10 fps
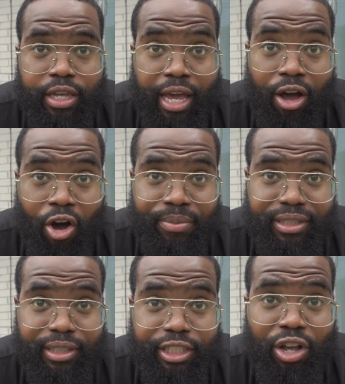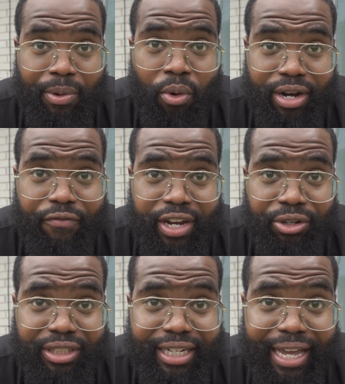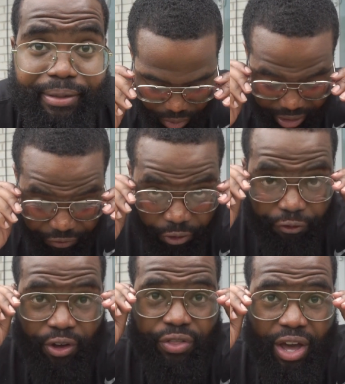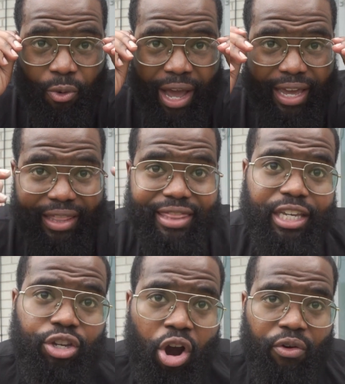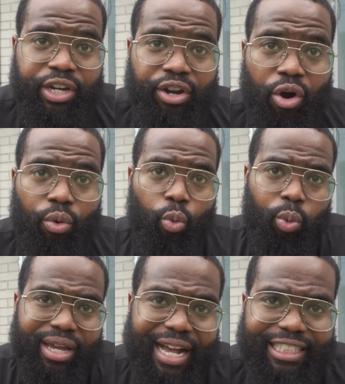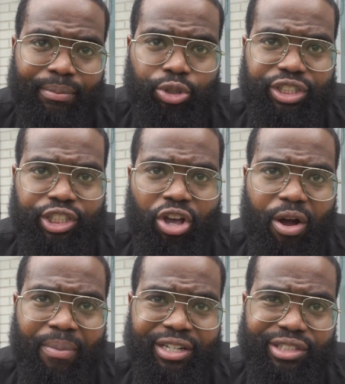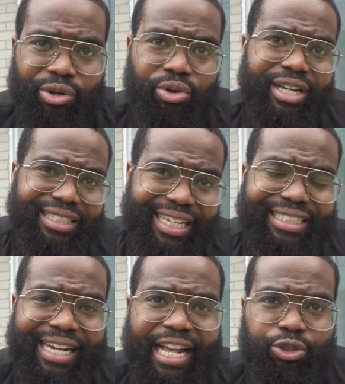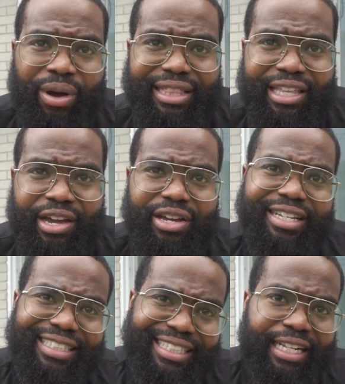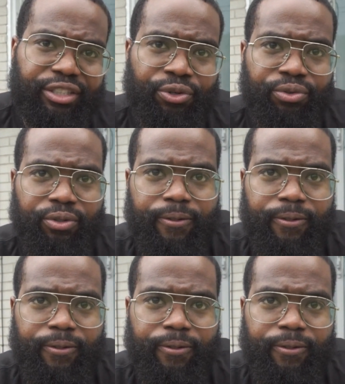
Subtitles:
Yeah, homies, it's gonna be one of them videos today. Well, if you feel that way, then you already know. We got some more shit to talk about, so sit your ass right there, stay tuned.